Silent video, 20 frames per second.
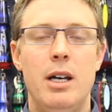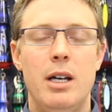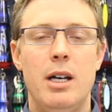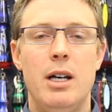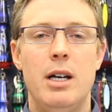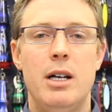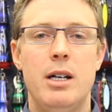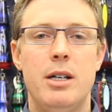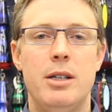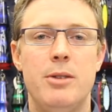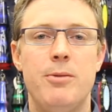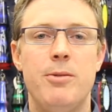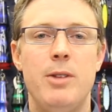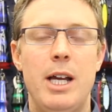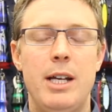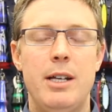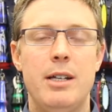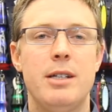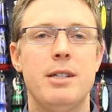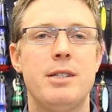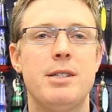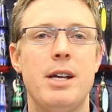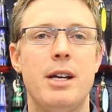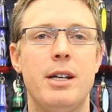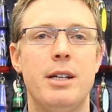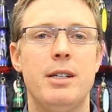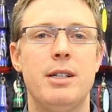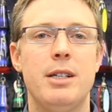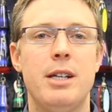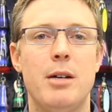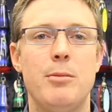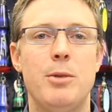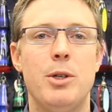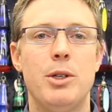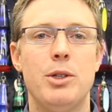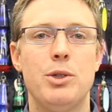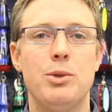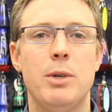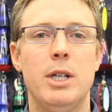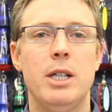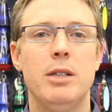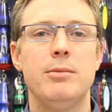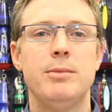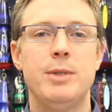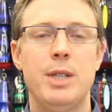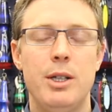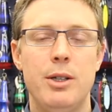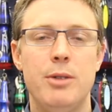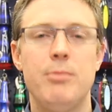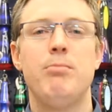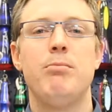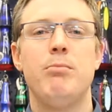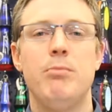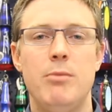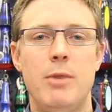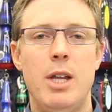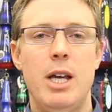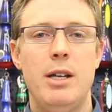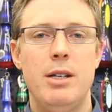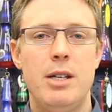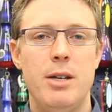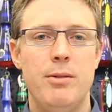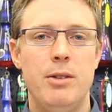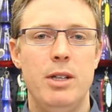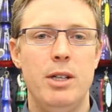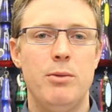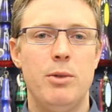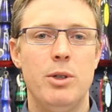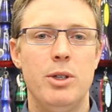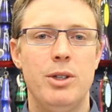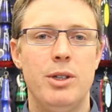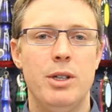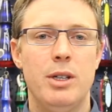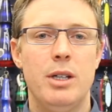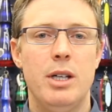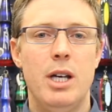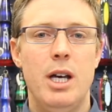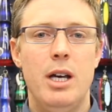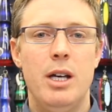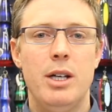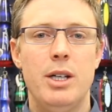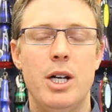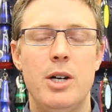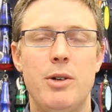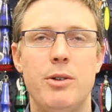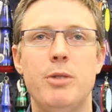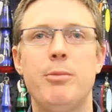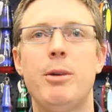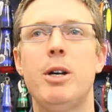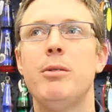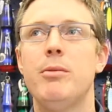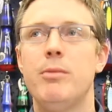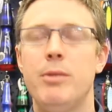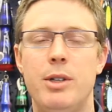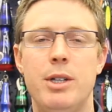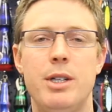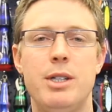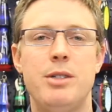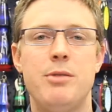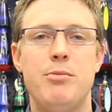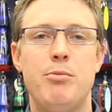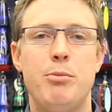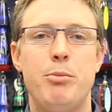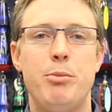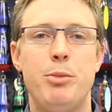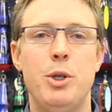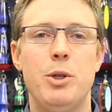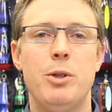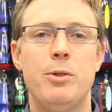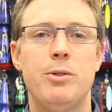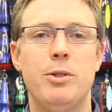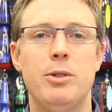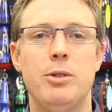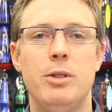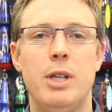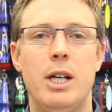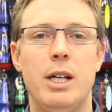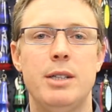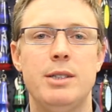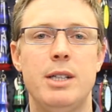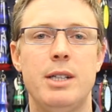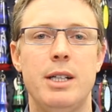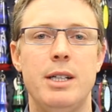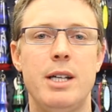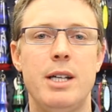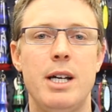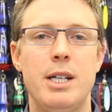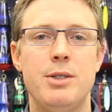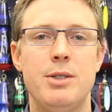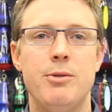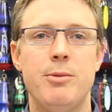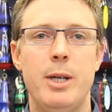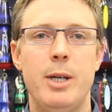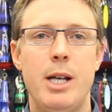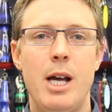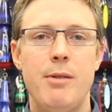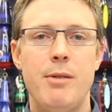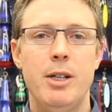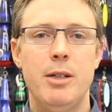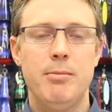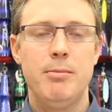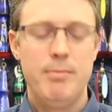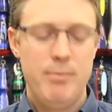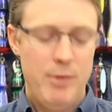The flathead are starting to come on as well, so they're definitely worth a go at the moment with these beautiful sunny days we've been having.